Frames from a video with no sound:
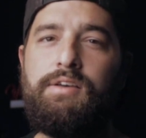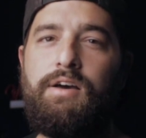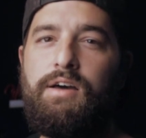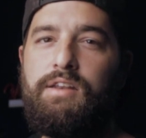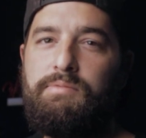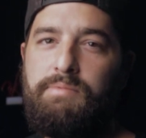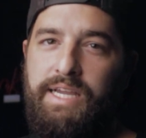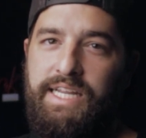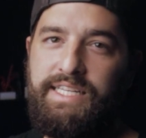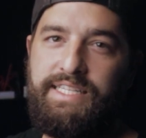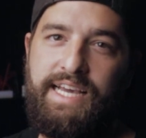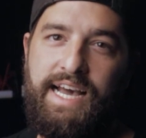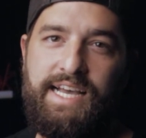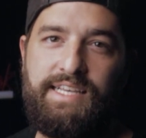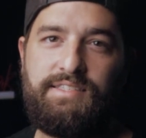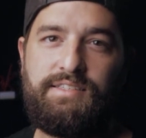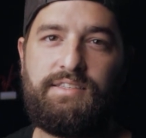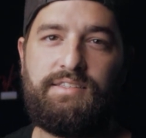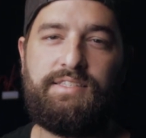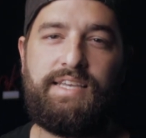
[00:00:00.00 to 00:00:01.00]
on my
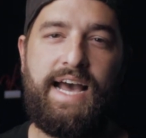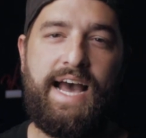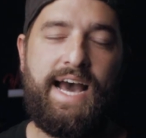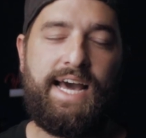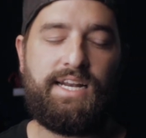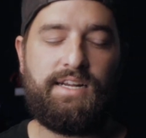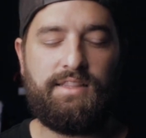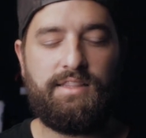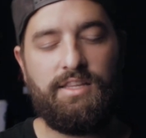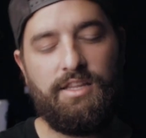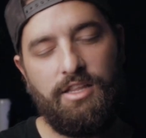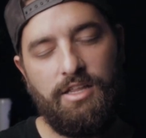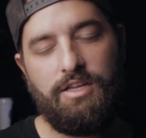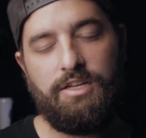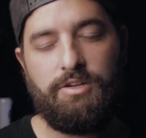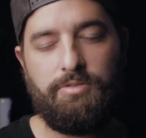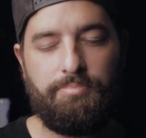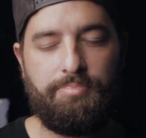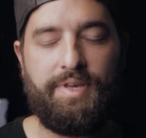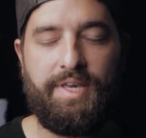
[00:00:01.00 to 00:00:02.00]
desk to add a
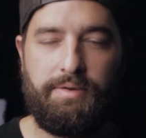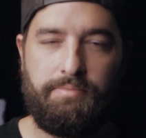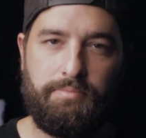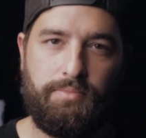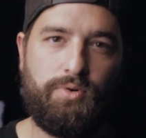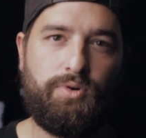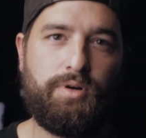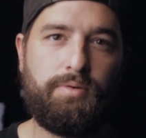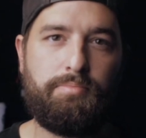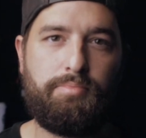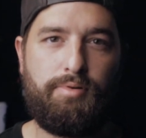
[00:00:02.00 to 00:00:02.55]
little bit more